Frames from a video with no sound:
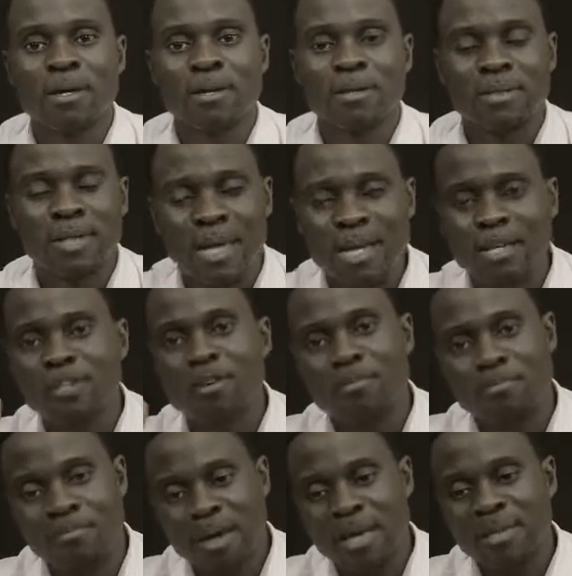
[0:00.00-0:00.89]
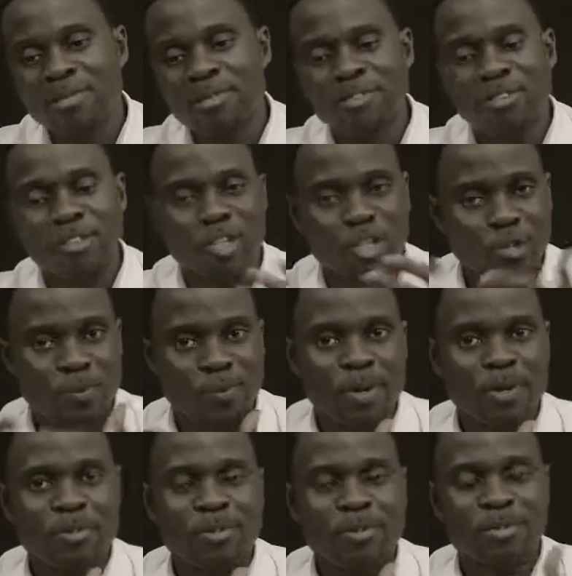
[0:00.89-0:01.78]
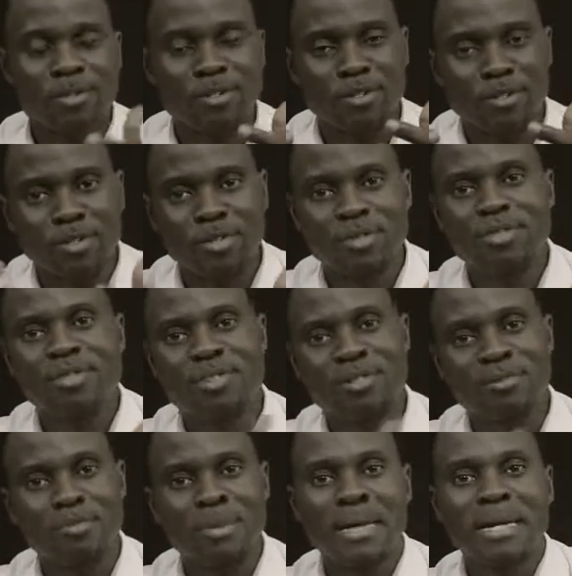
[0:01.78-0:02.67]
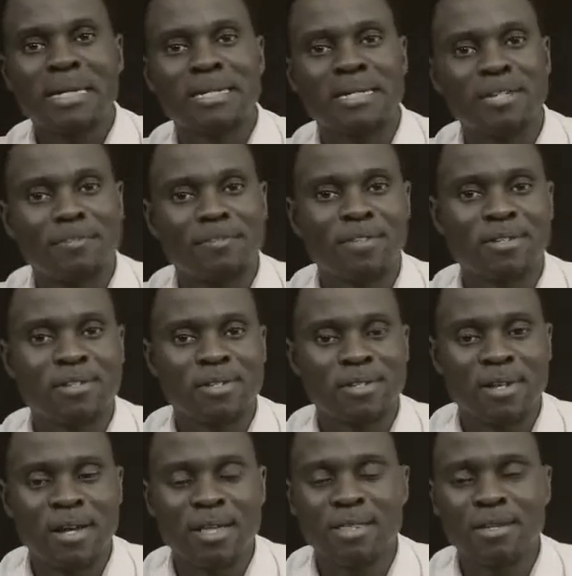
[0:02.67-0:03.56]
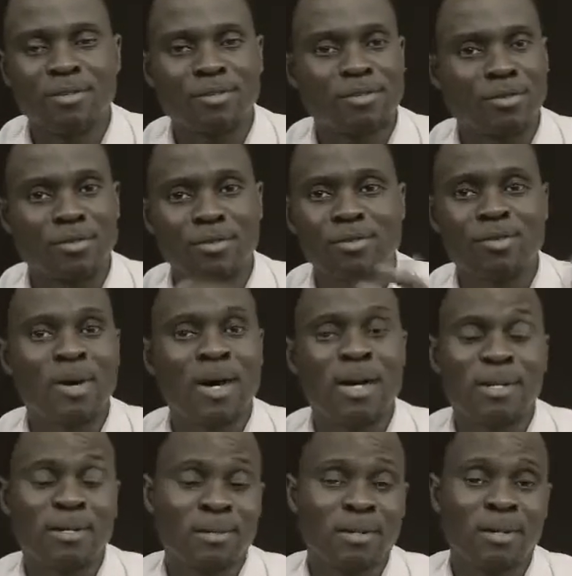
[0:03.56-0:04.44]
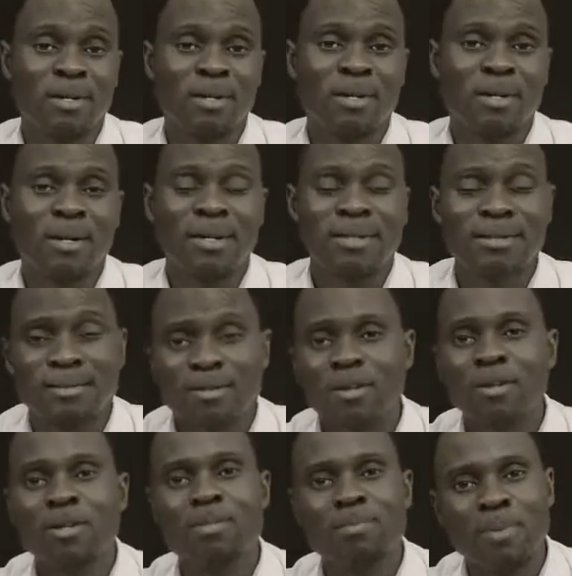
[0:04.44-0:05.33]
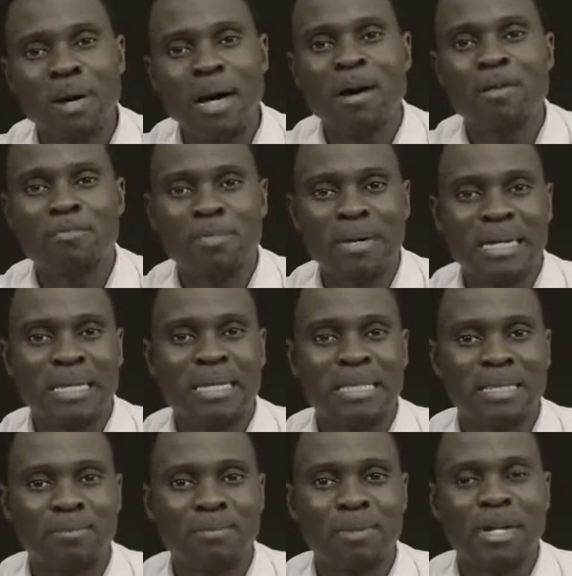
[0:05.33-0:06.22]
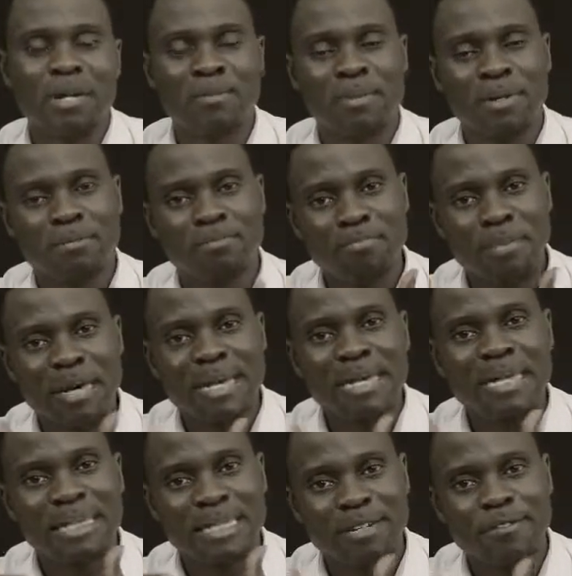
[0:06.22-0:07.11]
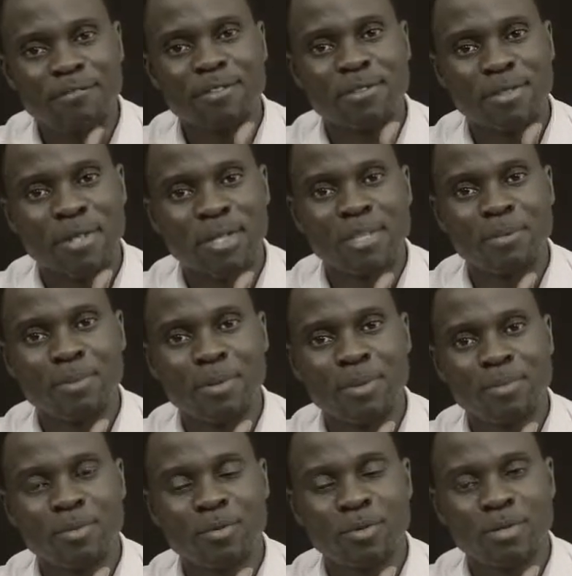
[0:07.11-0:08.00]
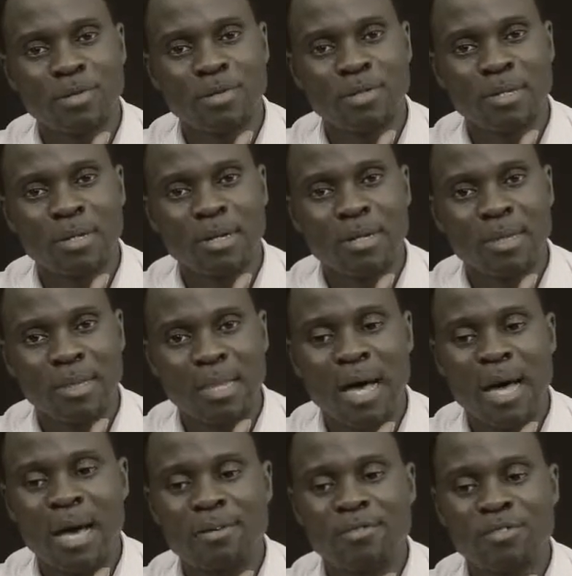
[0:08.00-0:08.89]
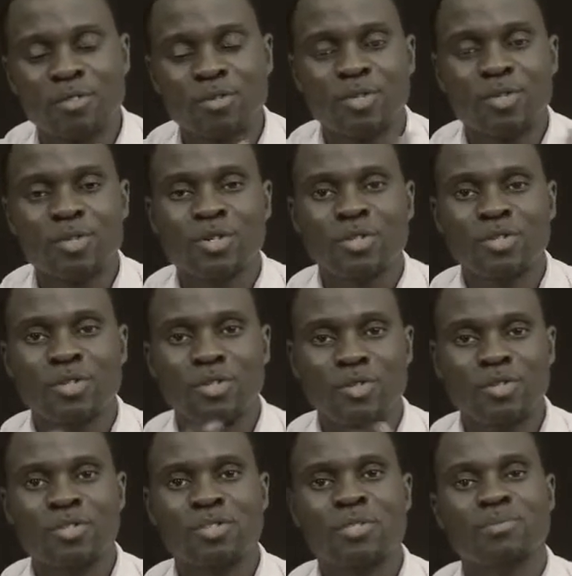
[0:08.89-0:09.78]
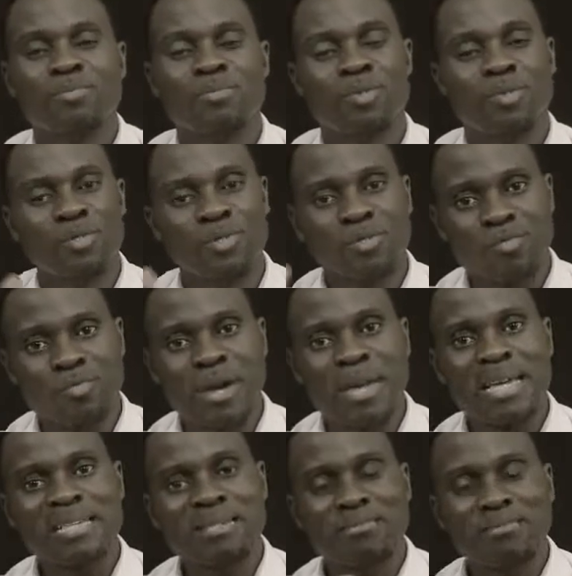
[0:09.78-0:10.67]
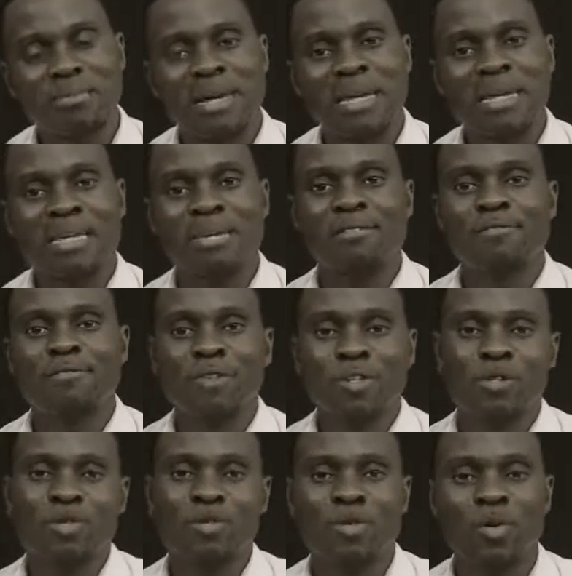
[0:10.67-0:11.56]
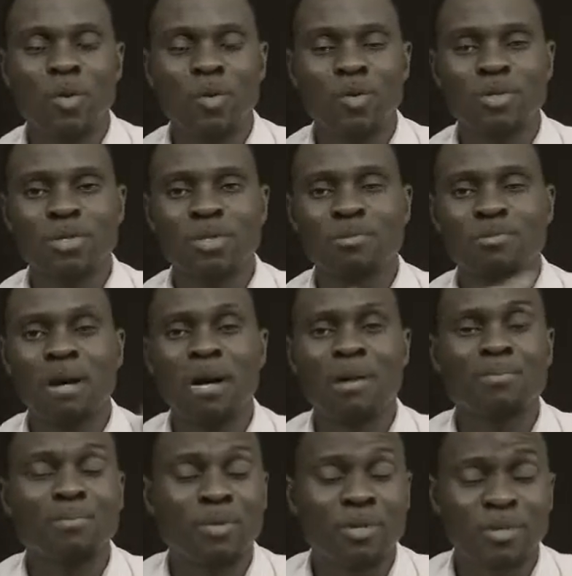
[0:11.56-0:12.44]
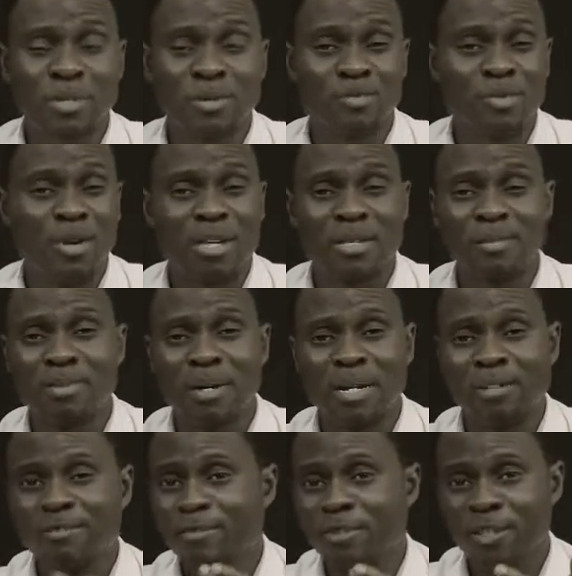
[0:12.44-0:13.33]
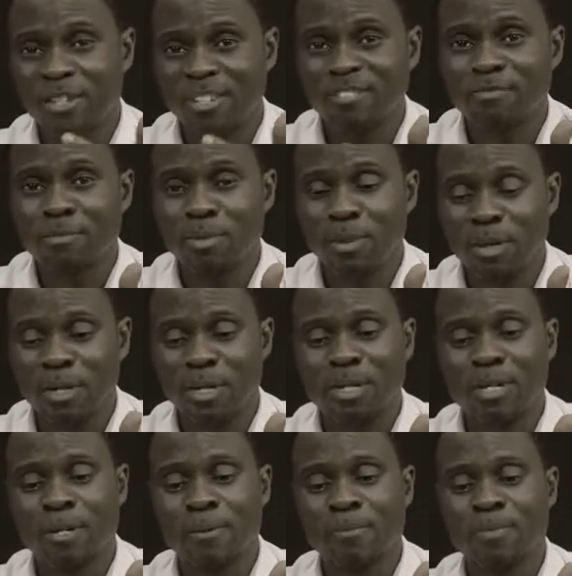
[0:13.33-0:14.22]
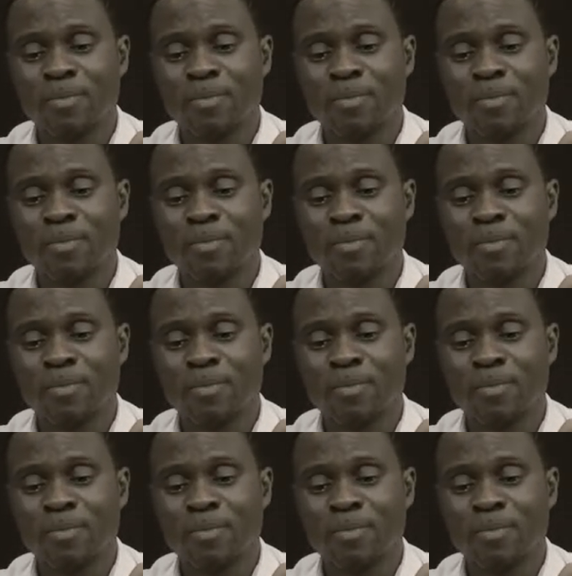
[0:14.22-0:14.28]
Take your message, your experiences, and use it to make a difference in others. You're right. It's not about making the money, but making a difference in other people's lives. So you can use the book to raise money for good causes. My books, I raise money for Give Blood,